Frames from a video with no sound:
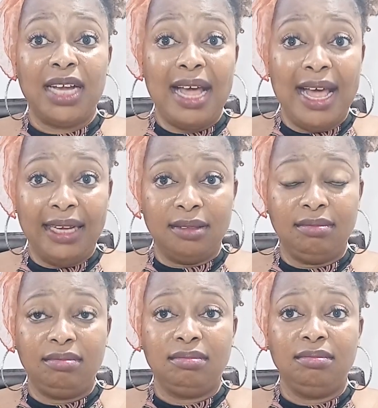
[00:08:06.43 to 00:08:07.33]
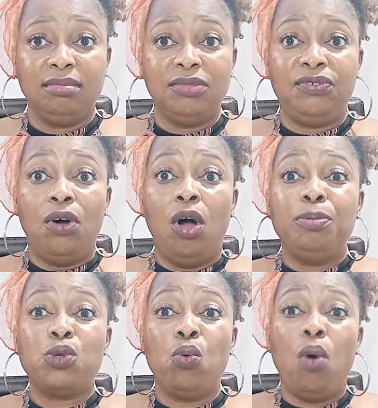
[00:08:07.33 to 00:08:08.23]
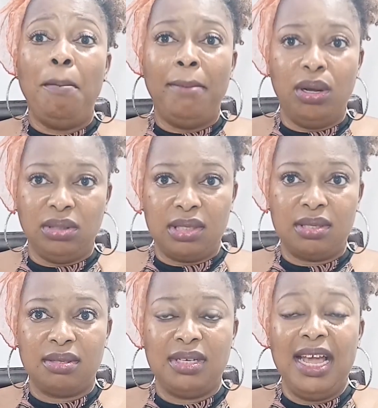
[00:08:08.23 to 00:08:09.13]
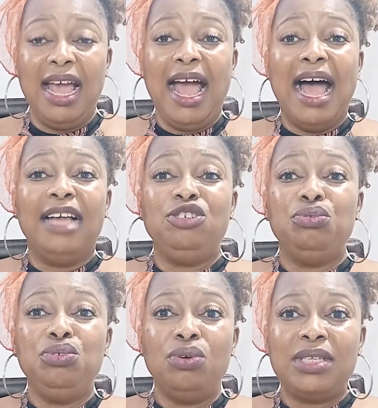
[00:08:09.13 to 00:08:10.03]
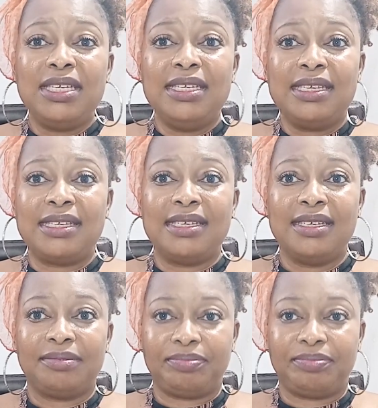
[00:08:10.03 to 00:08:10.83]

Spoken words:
can for up to 1 month and you notice